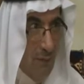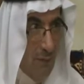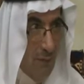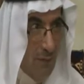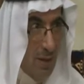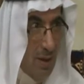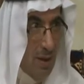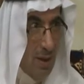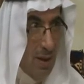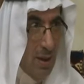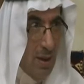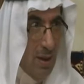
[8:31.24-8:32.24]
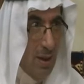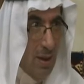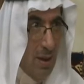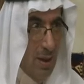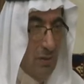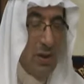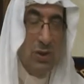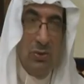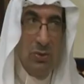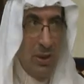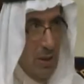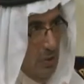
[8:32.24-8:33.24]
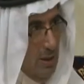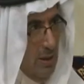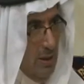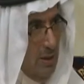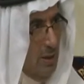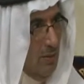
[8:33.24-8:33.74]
the generator, the moving thing, yeah.